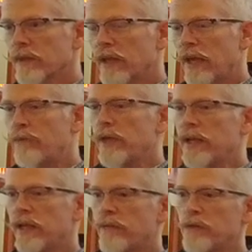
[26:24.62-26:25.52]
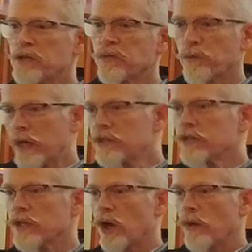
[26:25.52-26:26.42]
If, he, if his
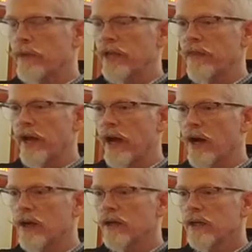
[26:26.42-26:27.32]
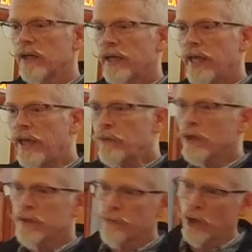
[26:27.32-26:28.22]
friends had all been there, he
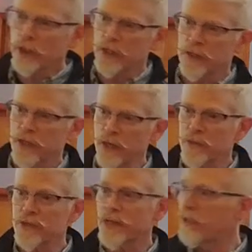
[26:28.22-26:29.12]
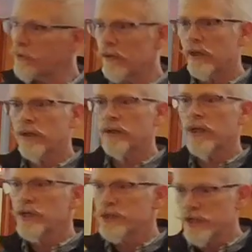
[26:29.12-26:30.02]
would have looked at them and said,
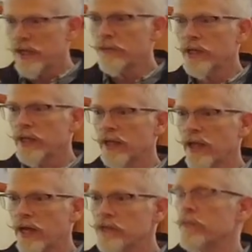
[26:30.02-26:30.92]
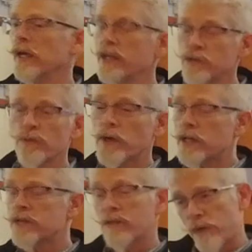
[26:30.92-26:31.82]
she really likes me. His
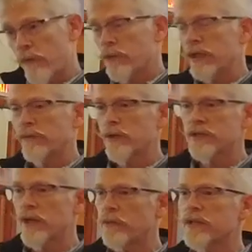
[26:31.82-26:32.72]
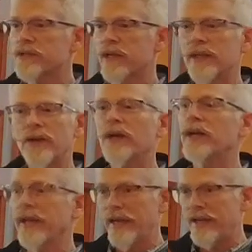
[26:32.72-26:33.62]
friends, if they were really friends, they would have said, you're
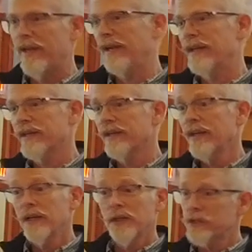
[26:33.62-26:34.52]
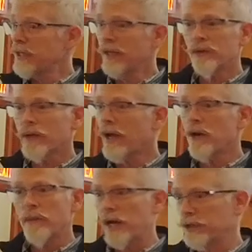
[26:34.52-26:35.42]
an idiot. She don't
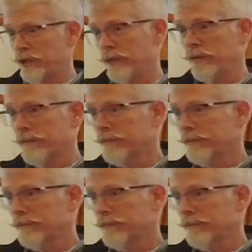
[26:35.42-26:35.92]
care about you.